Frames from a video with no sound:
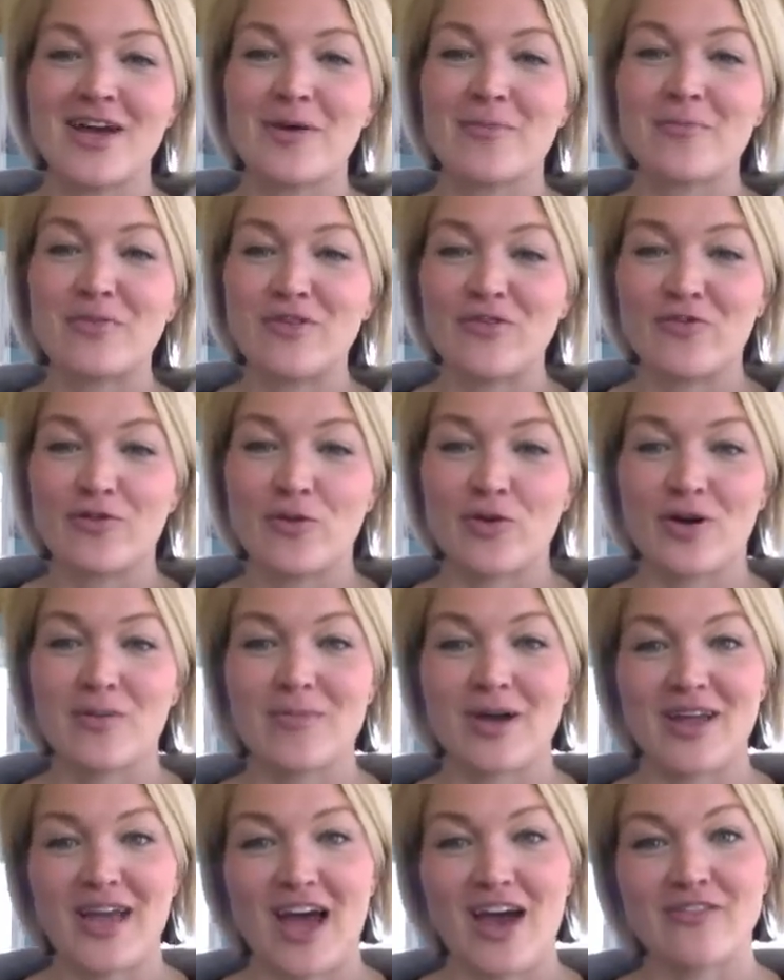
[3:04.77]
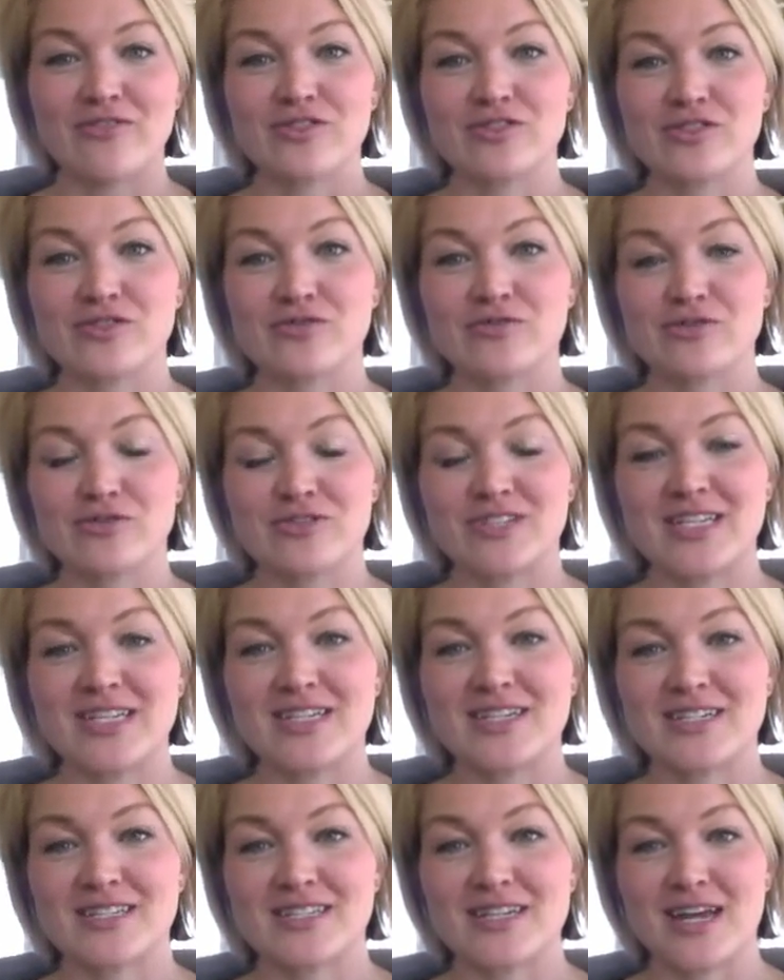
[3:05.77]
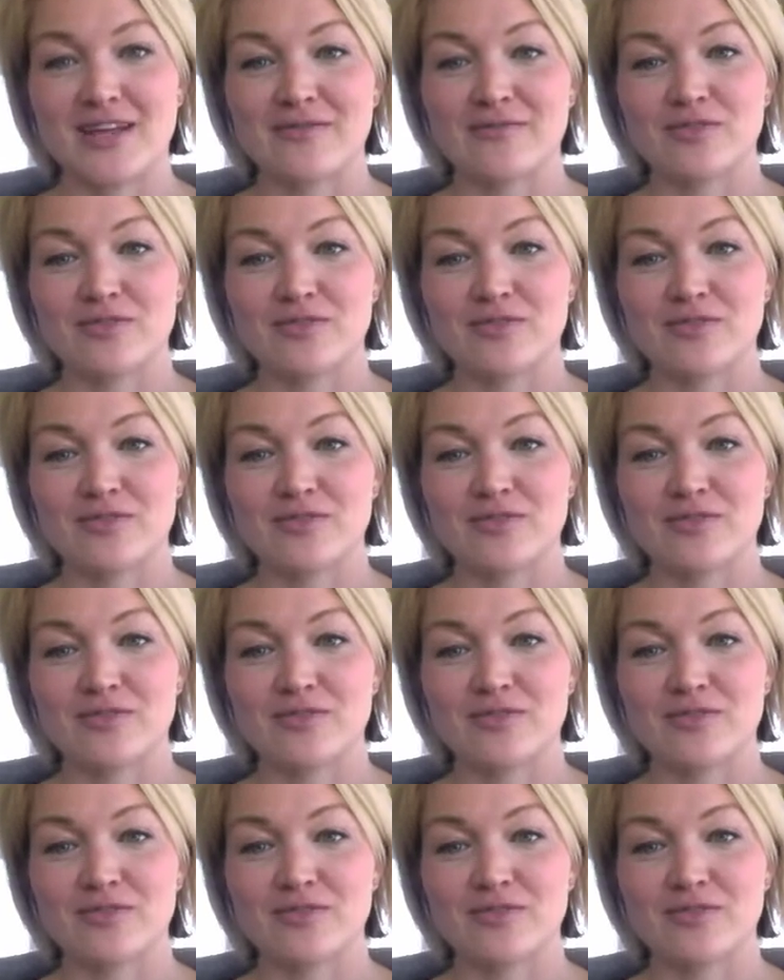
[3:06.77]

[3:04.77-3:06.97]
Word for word: before my afternoon routine is done.